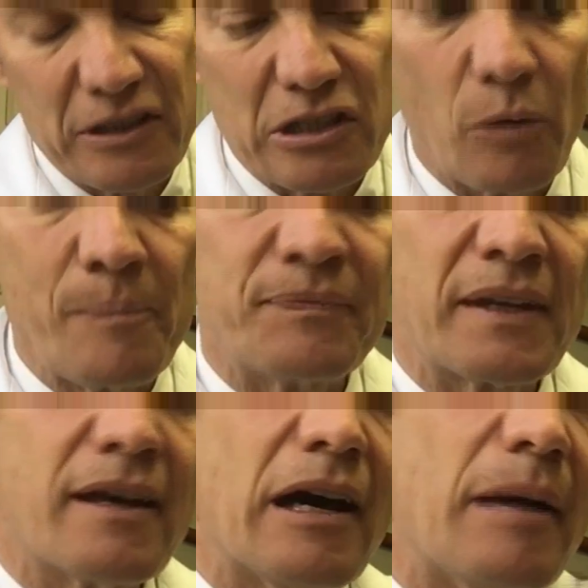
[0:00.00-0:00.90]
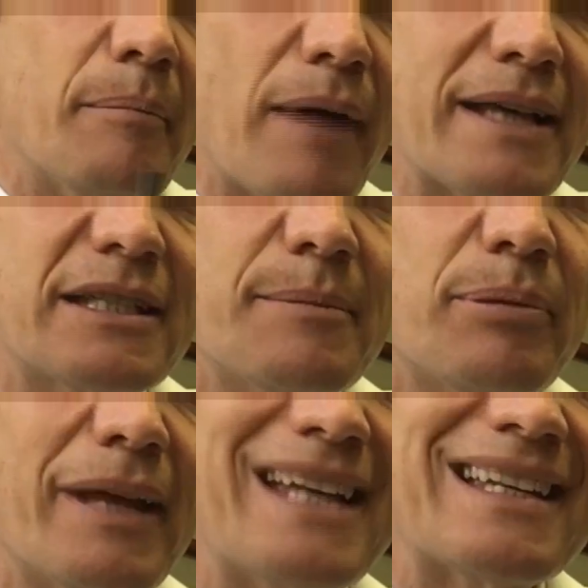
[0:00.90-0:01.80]
So a breast
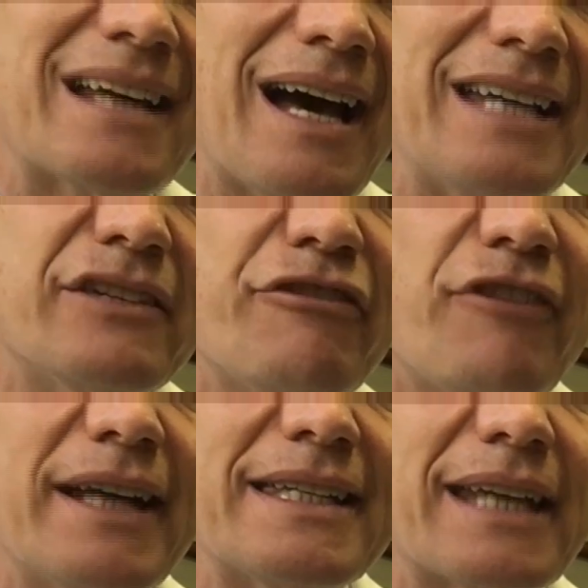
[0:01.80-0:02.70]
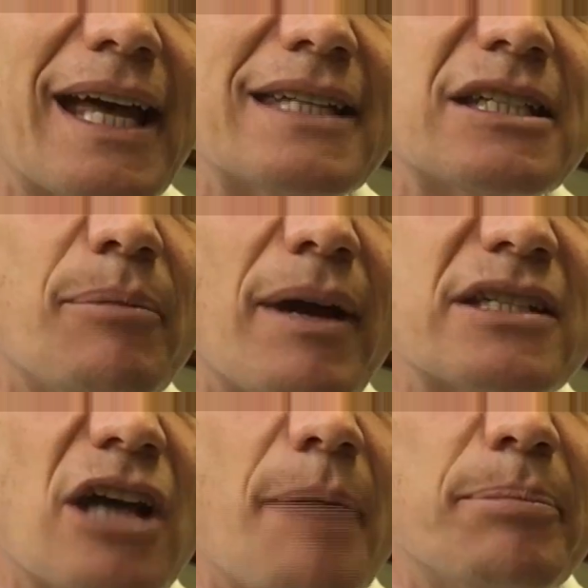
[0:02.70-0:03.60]
implant kind of fights against a breast
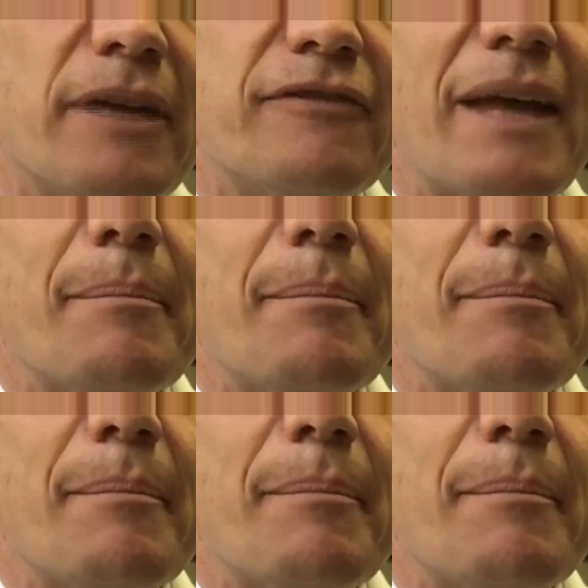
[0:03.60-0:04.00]
uplift,